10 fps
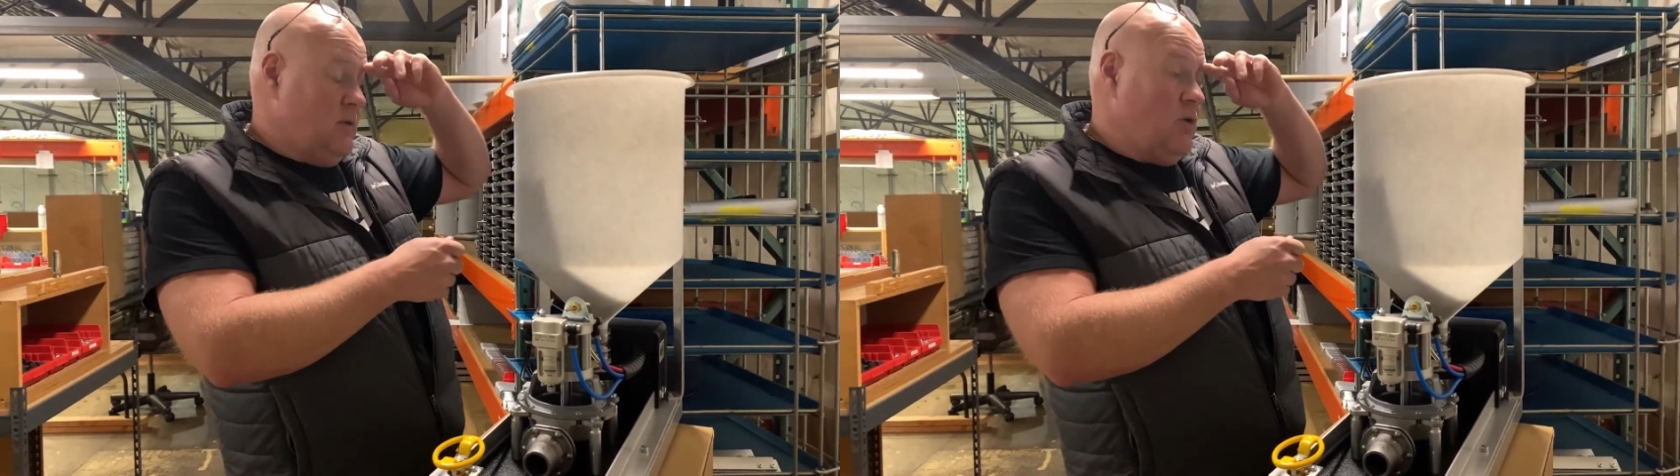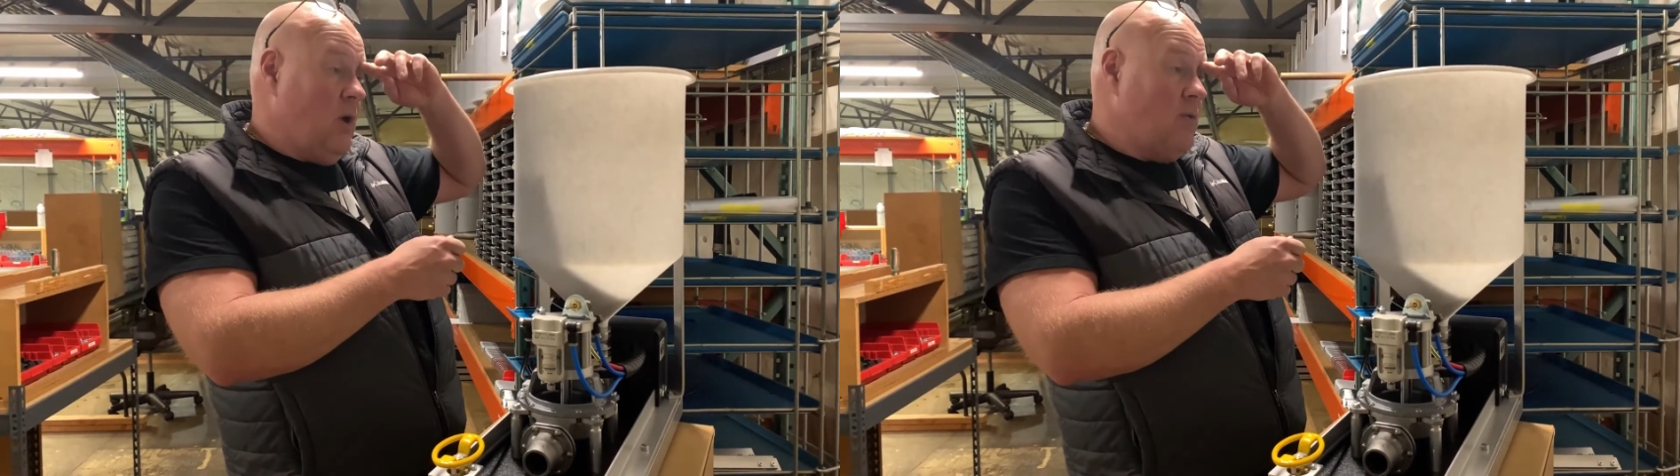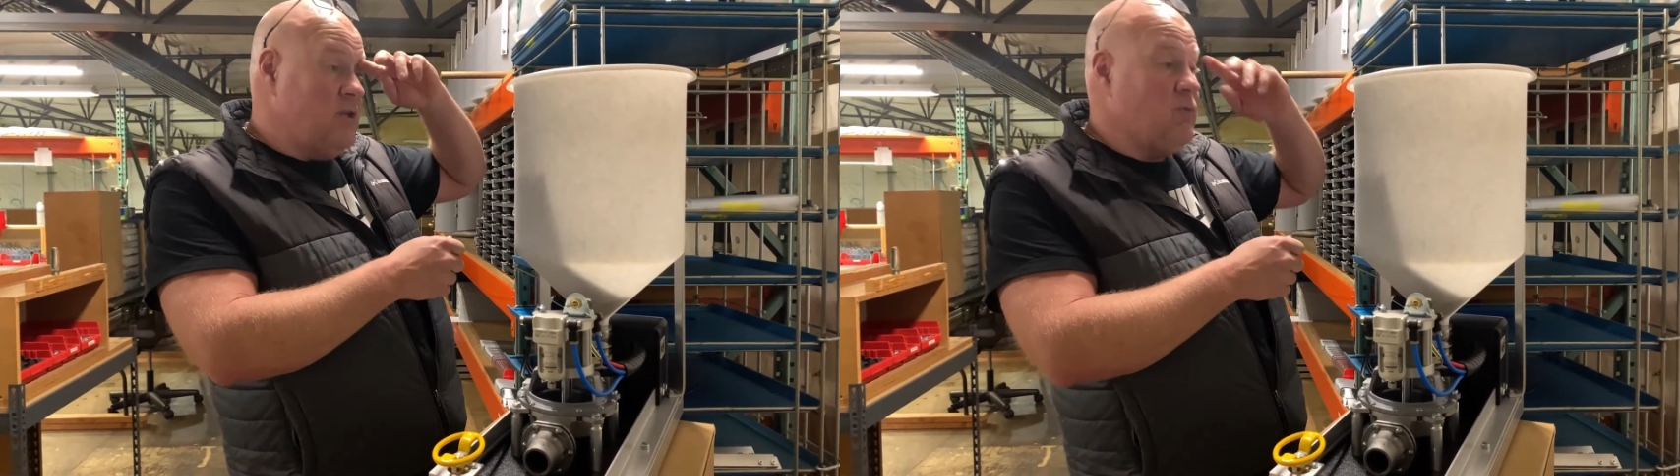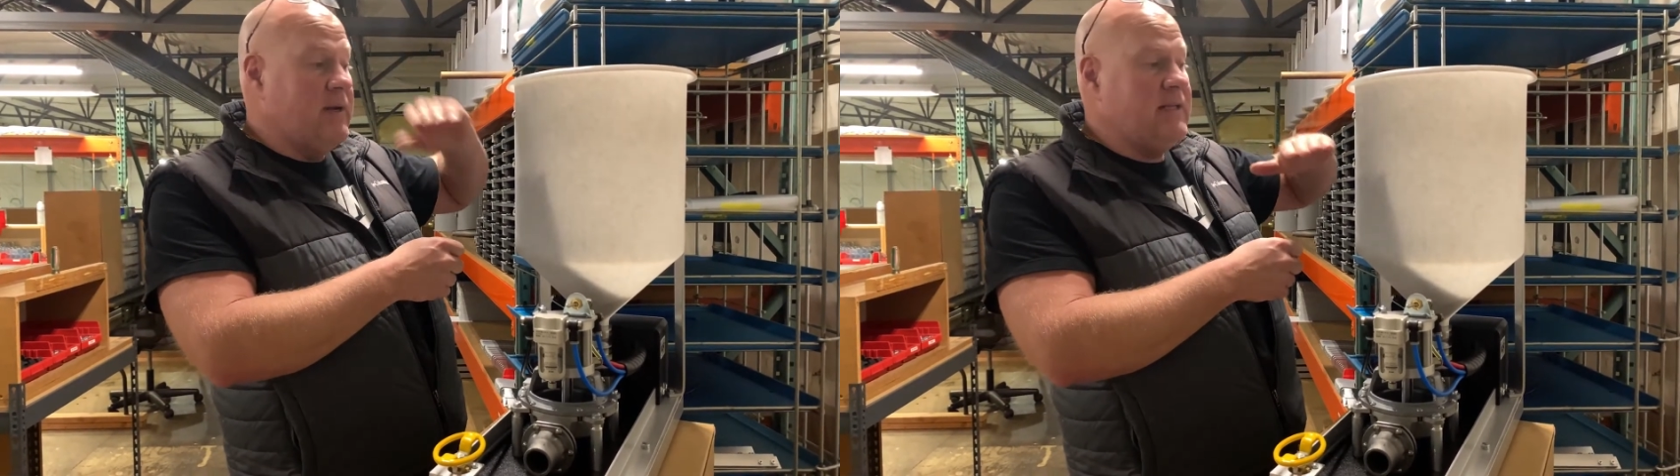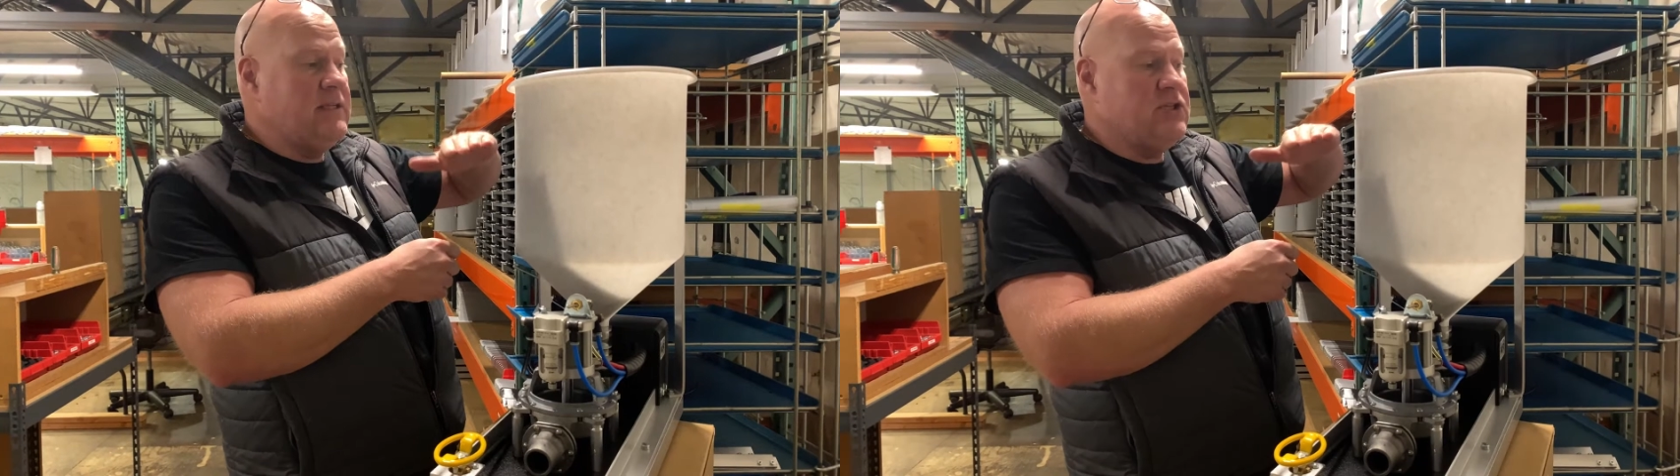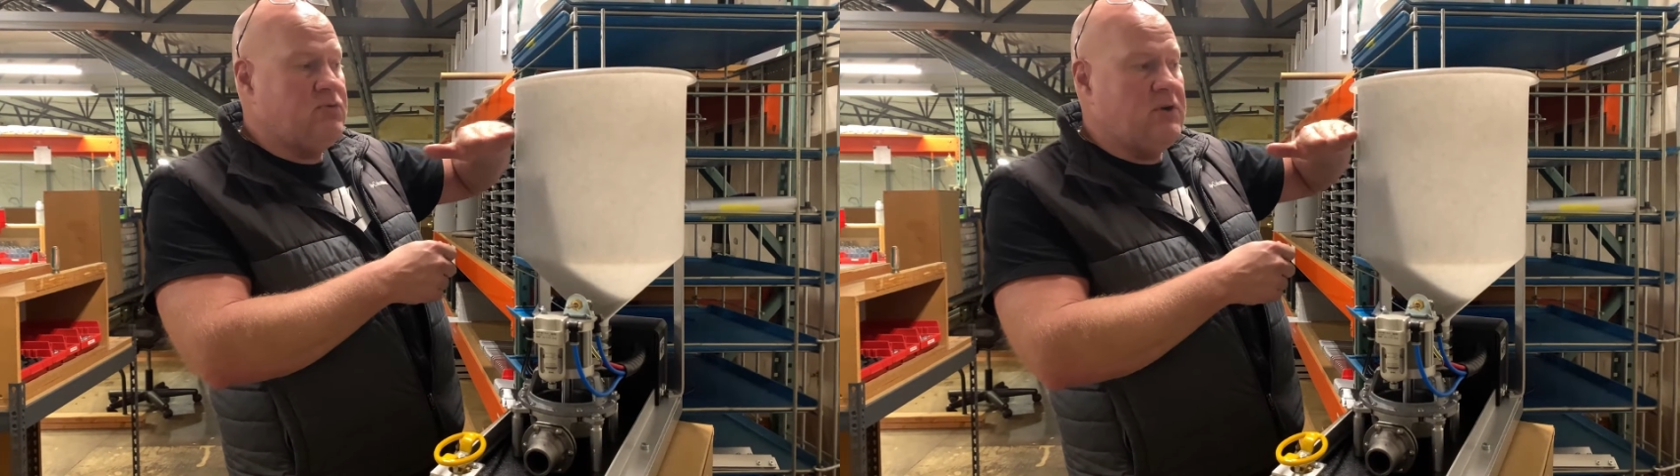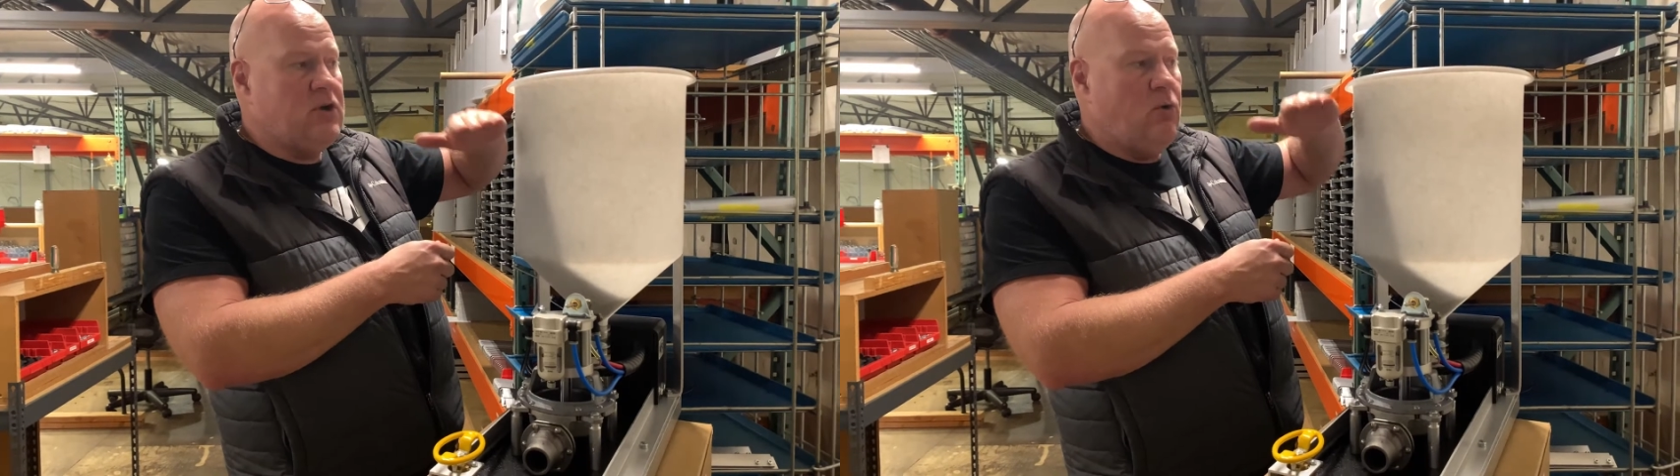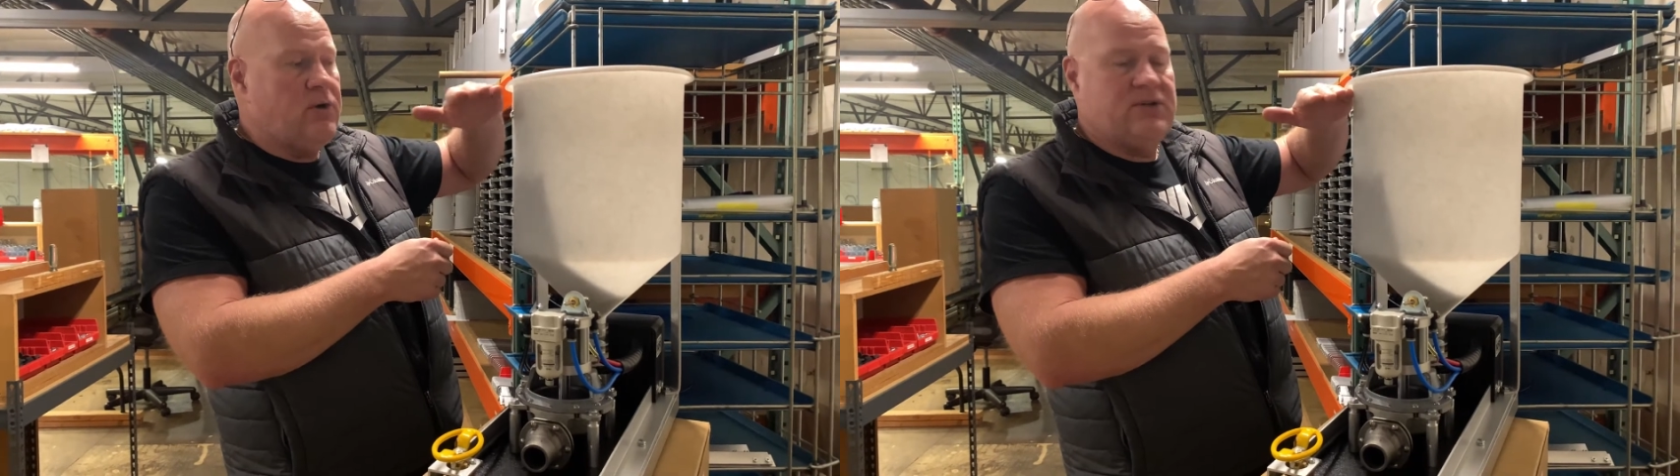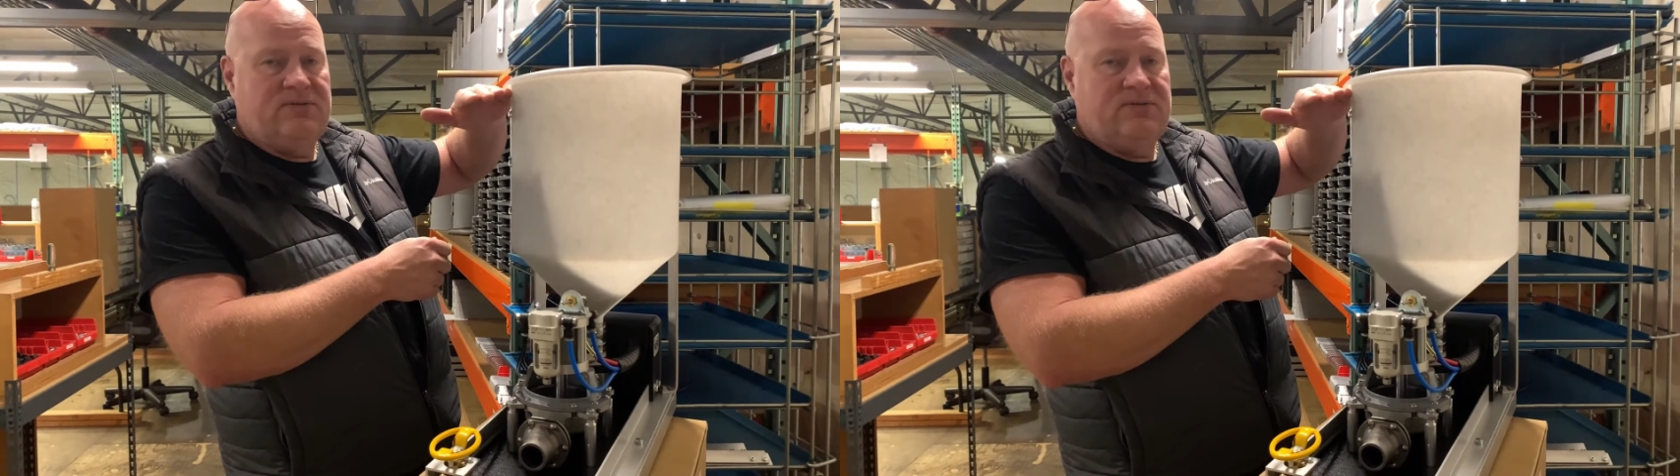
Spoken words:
You always want at least 3/4